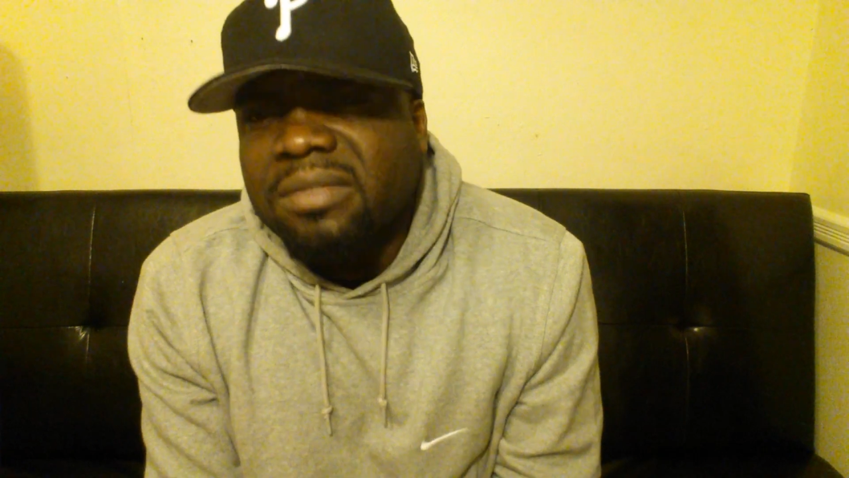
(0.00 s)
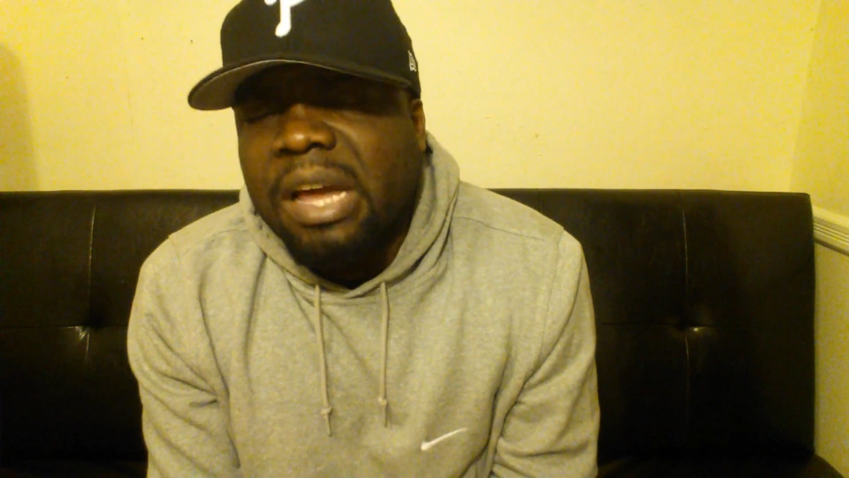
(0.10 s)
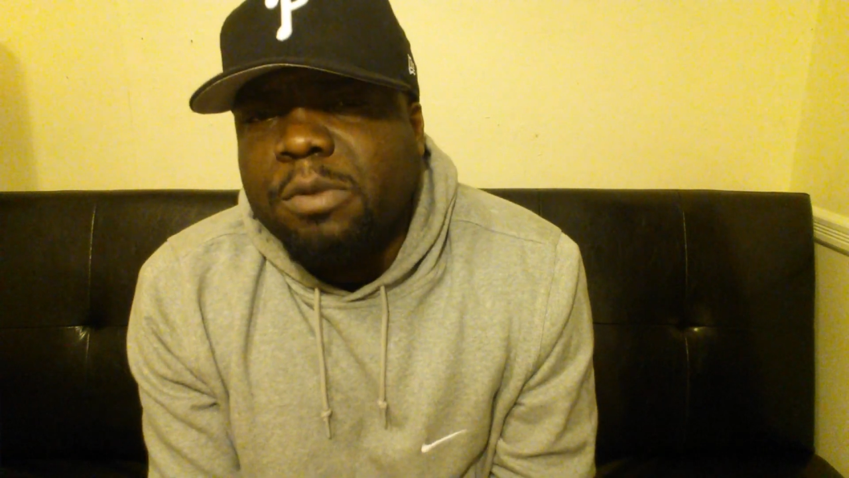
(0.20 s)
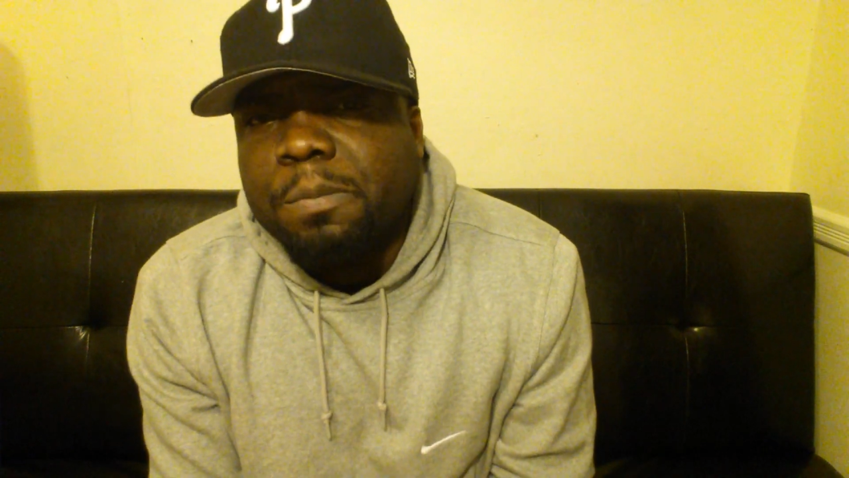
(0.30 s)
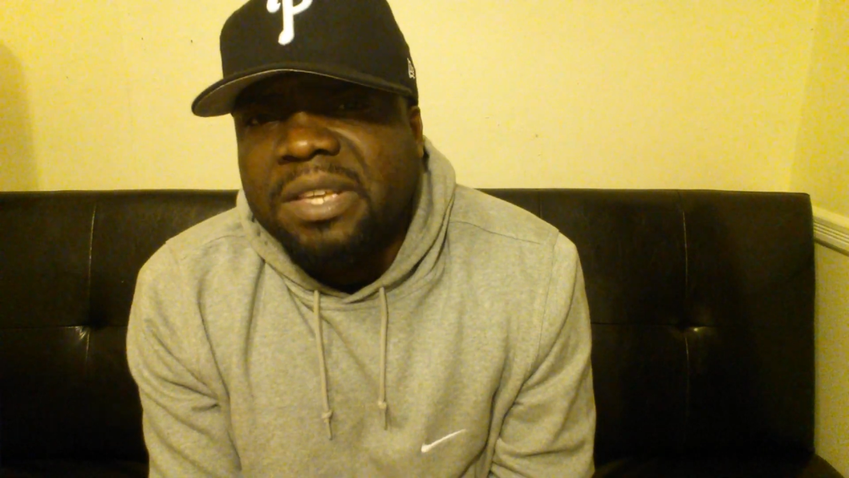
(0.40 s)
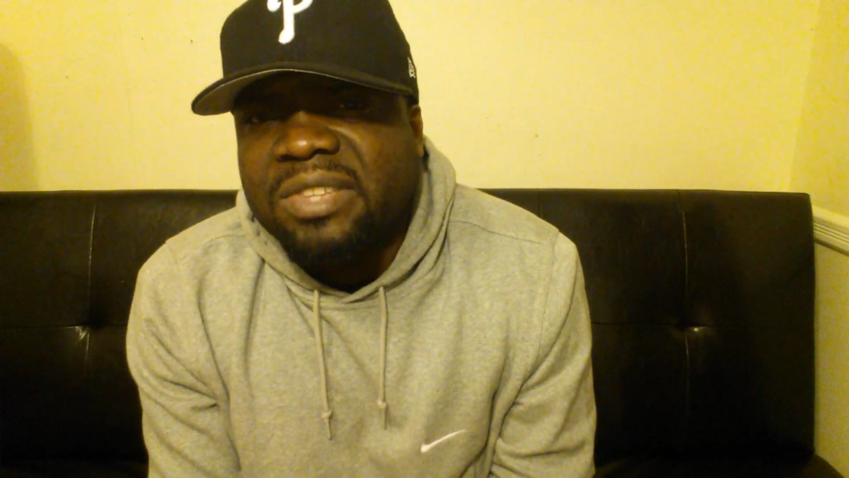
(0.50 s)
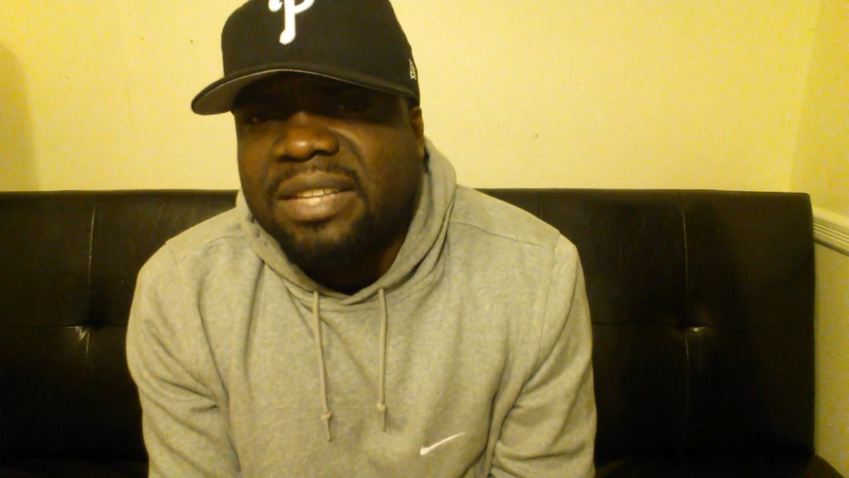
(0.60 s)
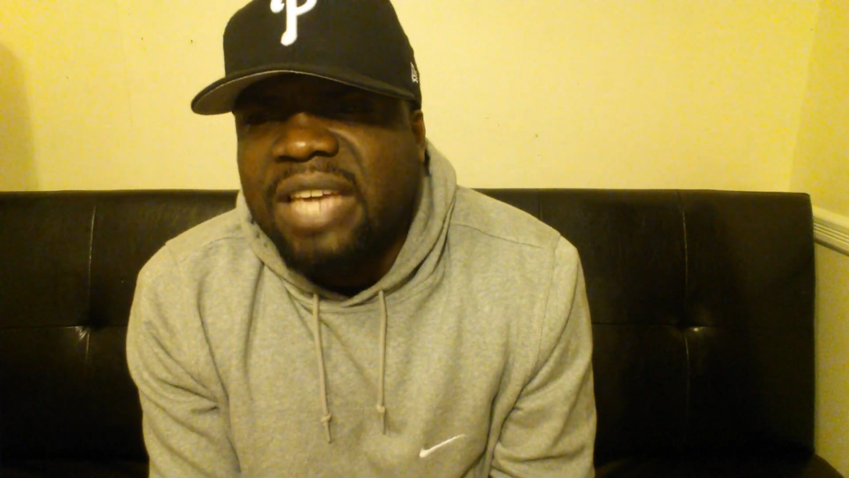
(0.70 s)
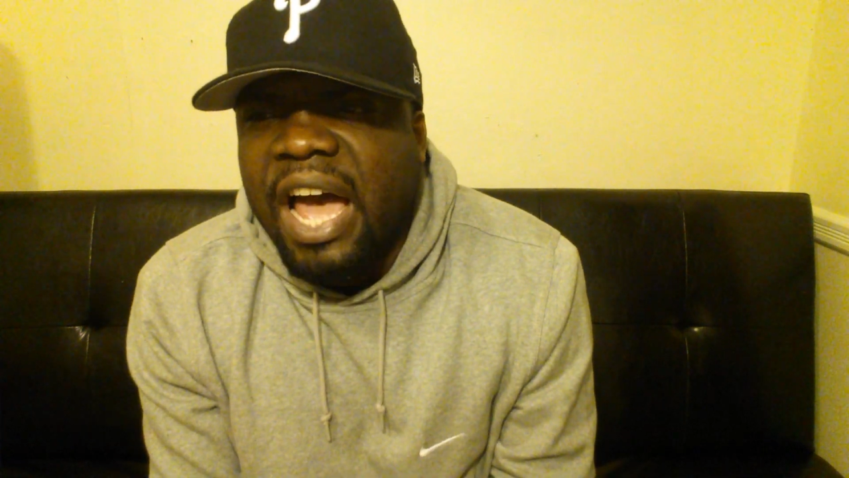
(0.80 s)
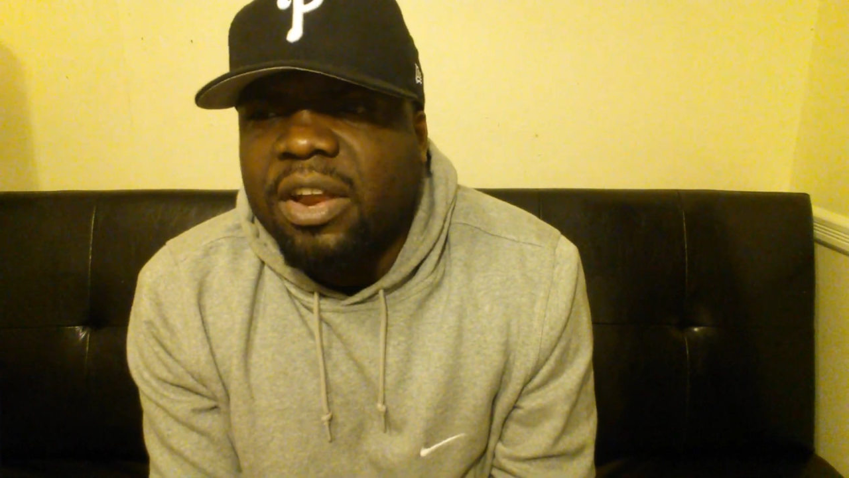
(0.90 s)

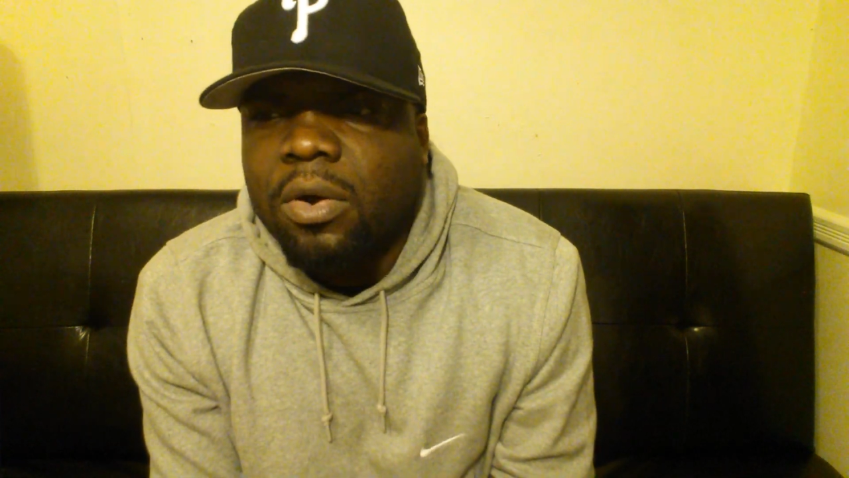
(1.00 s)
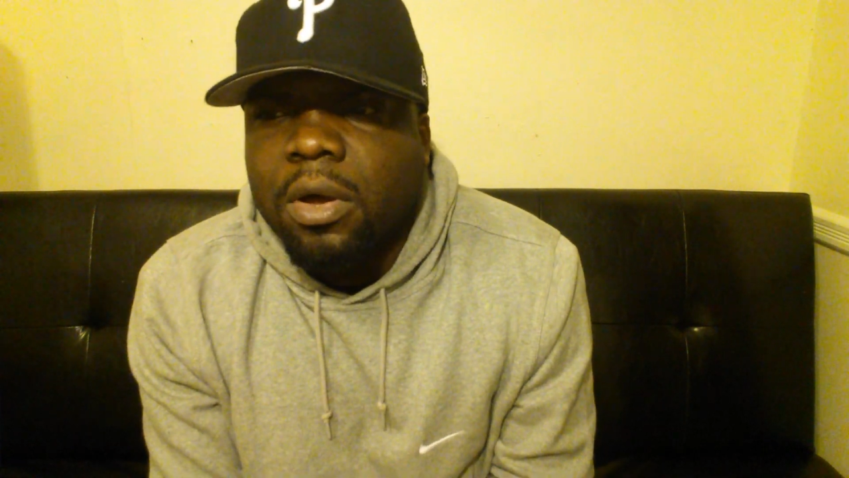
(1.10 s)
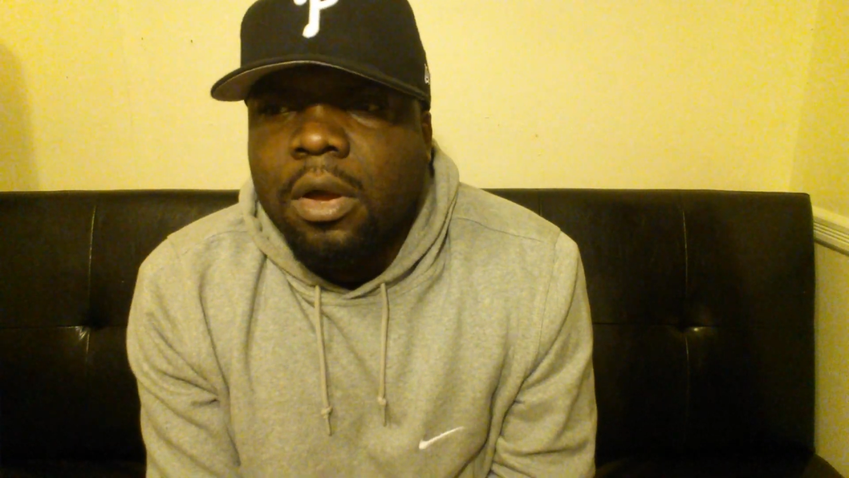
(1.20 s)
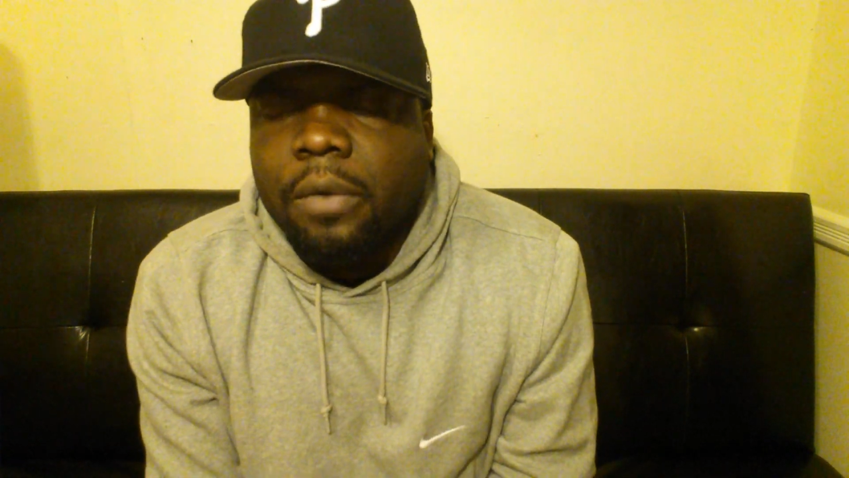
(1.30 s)
WBC title